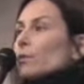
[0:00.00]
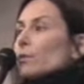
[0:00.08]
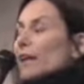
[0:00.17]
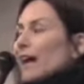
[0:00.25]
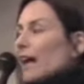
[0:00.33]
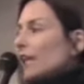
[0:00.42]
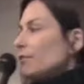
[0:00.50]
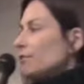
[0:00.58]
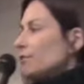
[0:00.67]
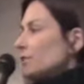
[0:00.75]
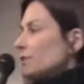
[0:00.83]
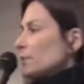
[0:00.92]
we kind
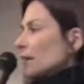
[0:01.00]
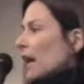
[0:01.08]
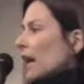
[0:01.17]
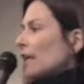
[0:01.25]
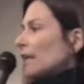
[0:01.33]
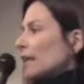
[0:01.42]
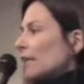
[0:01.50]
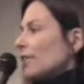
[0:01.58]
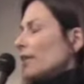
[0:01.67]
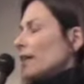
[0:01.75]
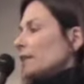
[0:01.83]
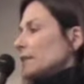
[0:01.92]
of get
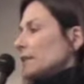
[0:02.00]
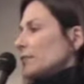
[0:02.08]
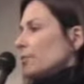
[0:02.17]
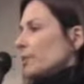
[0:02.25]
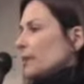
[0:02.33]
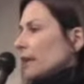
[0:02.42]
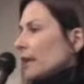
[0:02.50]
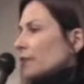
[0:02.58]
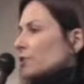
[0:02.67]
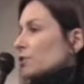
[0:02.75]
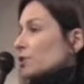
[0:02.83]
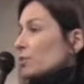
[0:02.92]
the idea of
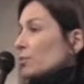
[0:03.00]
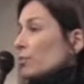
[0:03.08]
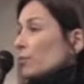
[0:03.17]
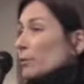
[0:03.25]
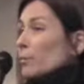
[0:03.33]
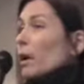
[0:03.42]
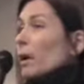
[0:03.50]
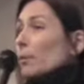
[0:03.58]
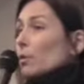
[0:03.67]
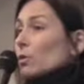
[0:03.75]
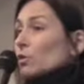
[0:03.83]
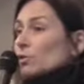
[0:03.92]
pH from
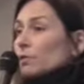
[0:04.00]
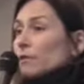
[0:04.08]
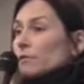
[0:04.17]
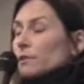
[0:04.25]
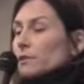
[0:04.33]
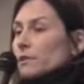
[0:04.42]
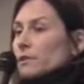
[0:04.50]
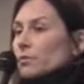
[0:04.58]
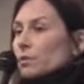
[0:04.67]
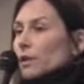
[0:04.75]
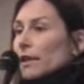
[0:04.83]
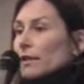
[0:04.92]
pop culture references,
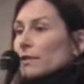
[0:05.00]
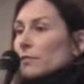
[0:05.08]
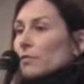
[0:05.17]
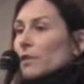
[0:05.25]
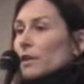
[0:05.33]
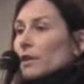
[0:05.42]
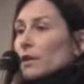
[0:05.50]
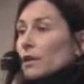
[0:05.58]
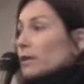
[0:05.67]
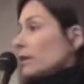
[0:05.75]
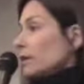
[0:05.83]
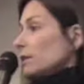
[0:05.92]
where like something
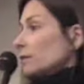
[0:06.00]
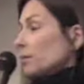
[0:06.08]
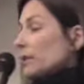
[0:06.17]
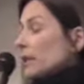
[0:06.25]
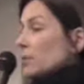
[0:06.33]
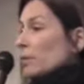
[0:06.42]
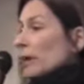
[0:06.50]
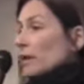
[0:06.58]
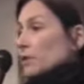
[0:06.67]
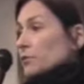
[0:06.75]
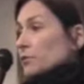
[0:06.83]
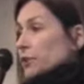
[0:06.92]
is pH
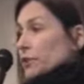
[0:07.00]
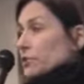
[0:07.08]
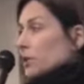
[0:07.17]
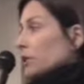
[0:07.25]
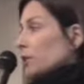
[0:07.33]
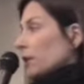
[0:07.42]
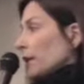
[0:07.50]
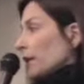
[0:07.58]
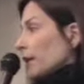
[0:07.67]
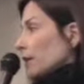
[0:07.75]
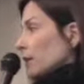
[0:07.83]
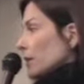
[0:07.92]
balanced for your skin or
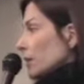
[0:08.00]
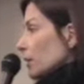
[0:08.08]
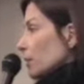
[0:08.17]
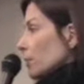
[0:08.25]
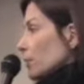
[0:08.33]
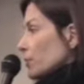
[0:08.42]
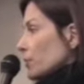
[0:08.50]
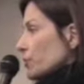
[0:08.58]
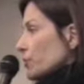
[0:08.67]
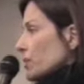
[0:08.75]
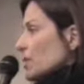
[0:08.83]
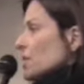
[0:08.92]
hair on a
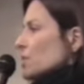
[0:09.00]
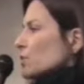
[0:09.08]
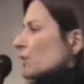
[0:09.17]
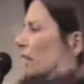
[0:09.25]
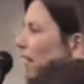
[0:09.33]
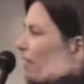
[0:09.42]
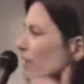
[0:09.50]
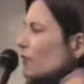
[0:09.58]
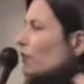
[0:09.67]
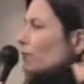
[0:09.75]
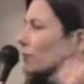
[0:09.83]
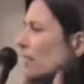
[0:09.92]
commercial. So we kind of,
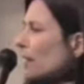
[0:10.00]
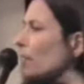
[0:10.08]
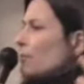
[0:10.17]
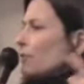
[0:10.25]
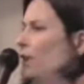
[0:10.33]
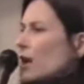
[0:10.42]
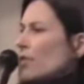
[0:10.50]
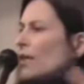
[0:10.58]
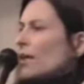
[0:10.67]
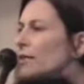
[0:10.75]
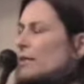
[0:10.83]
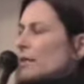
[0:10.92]
over time, we've gotten
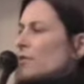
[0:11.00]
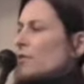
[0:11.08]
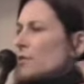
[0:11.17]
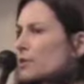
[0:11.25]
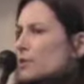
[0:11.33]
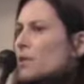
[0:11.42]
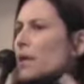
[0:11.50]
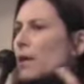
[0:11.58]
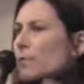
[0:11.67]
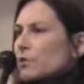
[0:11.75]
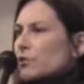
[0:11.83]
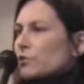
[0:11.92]
the idea that there's a
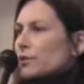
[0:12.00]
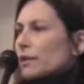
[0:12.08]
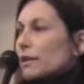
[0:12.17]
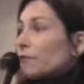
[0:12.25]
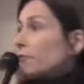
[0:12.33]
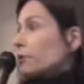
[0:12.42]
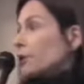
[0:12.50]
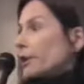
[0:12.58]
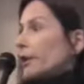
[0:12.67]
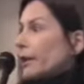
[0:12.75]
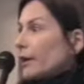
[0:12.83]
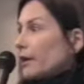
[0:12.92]
chemistry like for
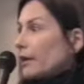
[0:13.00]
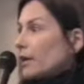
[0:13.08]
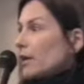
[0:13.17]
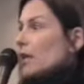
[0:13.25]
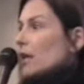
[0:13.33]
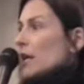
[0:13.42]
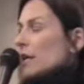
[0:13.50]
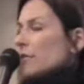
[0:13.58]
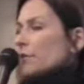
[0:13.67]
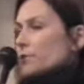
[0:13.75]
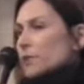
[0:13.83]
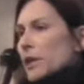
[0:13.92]
your hair. And
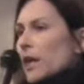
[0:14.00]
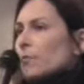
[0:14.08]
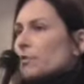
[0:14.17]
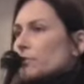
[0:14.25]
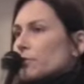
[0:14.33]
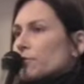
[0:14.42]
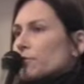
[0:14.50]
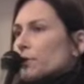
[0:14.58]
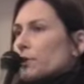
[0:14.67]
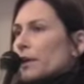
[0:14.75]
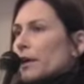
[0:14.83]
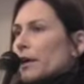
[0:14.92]
if there's a chemistry for
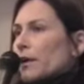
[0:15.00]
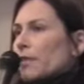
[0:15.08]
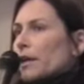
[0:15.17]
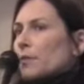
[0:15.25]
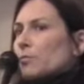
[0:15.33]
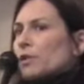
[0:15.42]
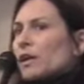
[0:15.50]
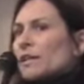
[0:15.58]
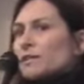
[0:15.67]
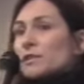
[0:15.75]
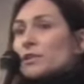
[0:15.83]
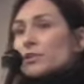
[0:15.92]
your hair, that
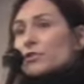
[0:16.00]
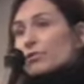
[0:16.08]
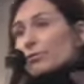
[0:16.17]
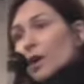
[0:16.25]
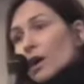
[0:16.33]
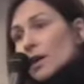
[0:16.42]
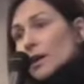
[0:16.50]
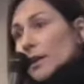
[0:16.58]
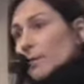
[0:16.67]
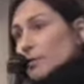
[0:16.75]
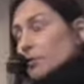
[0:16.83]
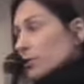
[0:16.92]
implies that there's a wrong
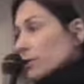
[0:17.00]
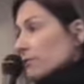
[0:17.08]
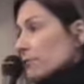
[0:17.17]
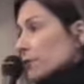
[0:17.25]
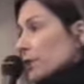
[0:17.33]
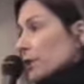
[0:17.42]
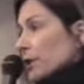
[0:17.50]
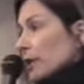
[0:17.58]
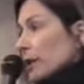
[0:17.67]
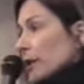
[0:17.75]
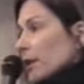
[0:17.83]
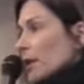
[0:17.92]
chemistry for your
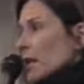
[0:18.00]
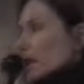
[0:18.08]
hair.